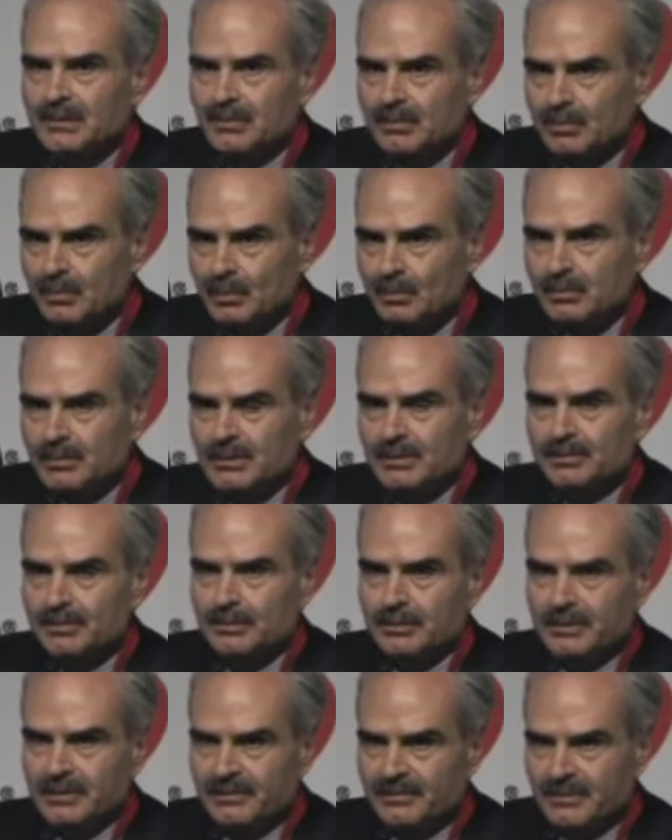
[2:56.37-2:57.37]

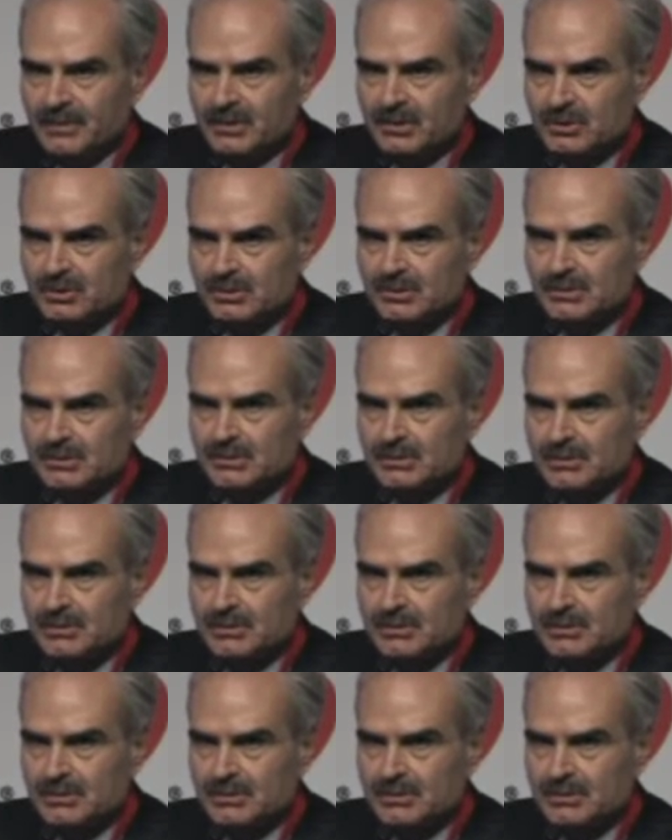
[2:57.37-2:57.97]
multiple divisions.